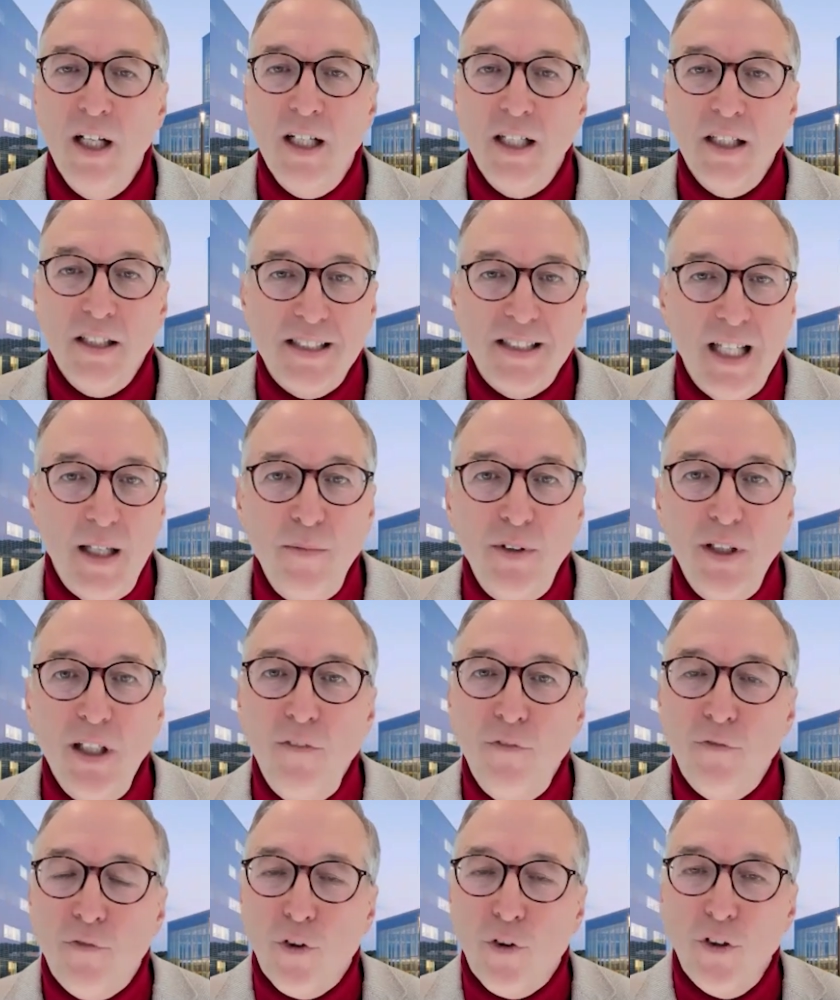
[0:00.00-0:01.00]
Same thing
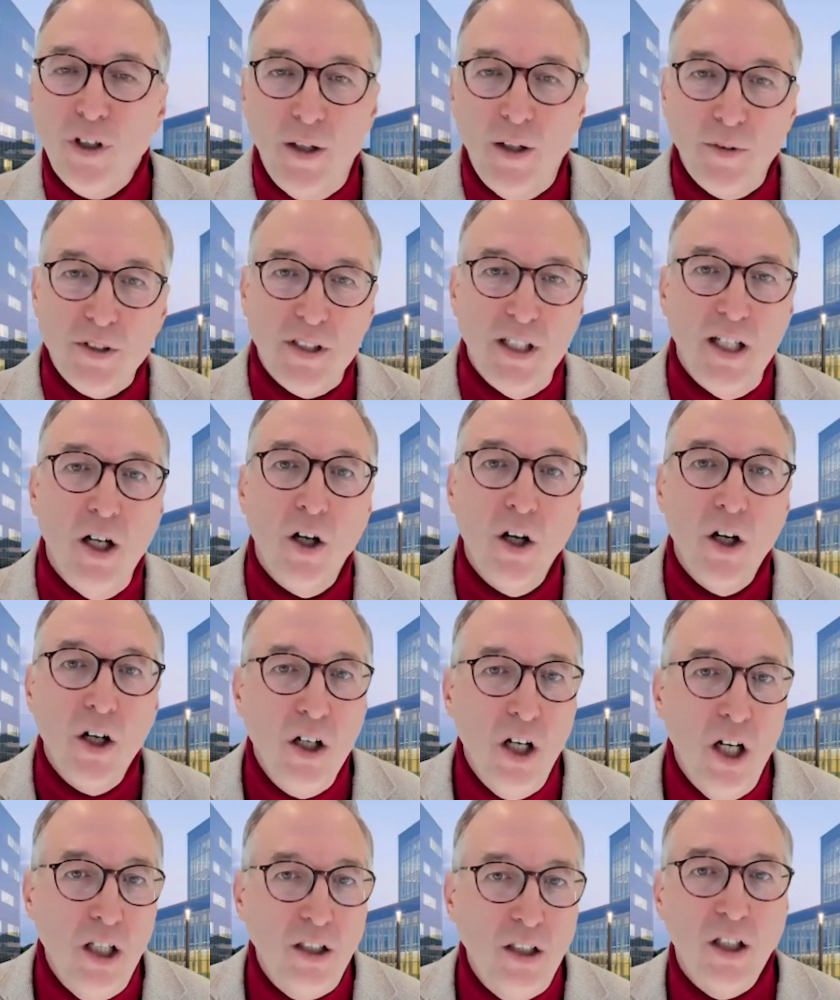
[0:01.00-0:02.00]
for, I would say, a
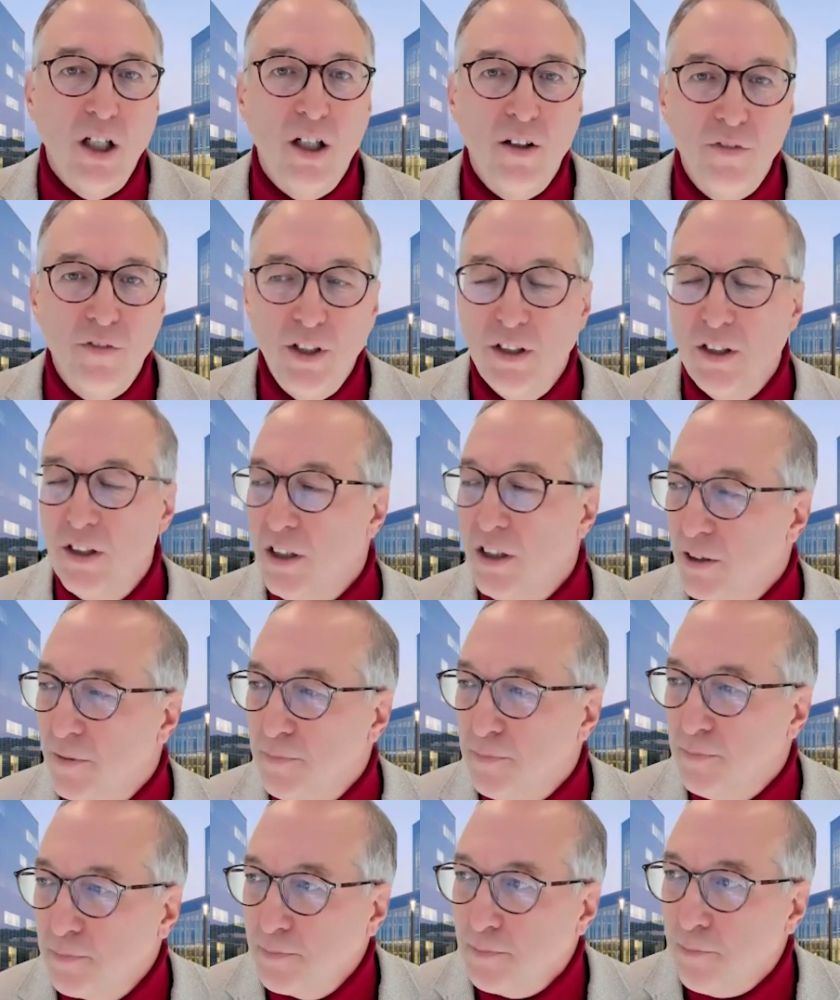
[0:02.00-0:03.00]
lot of the
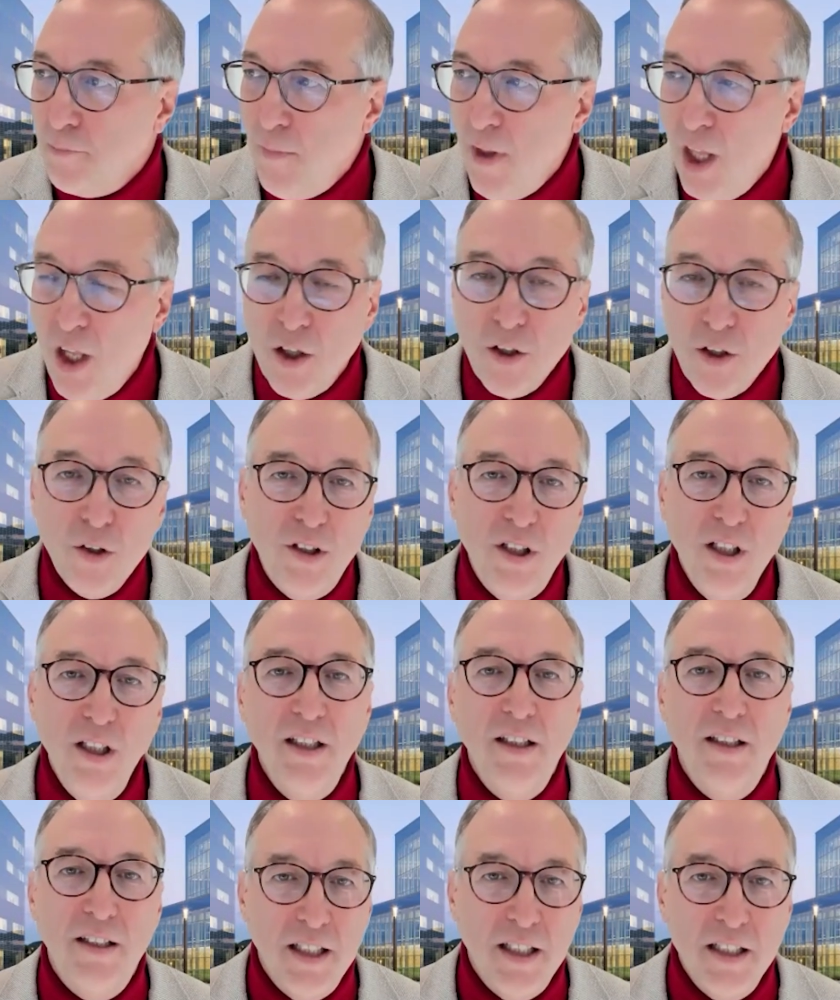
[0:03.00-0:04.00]

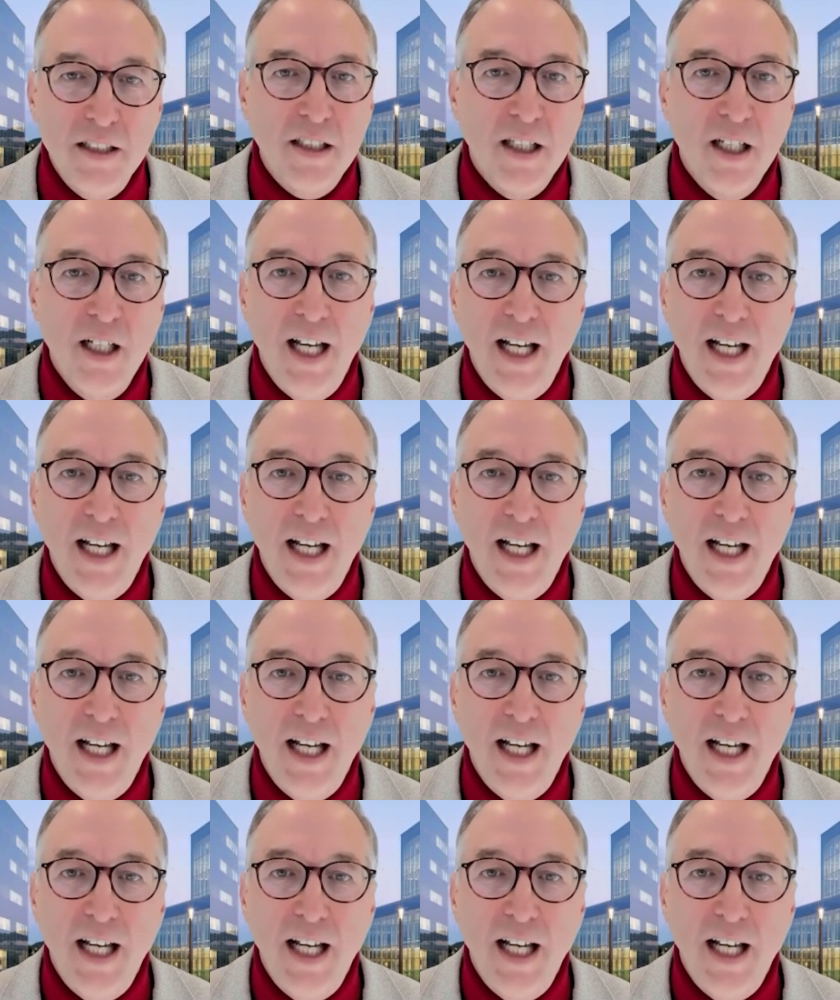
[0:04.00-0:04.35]
utilities.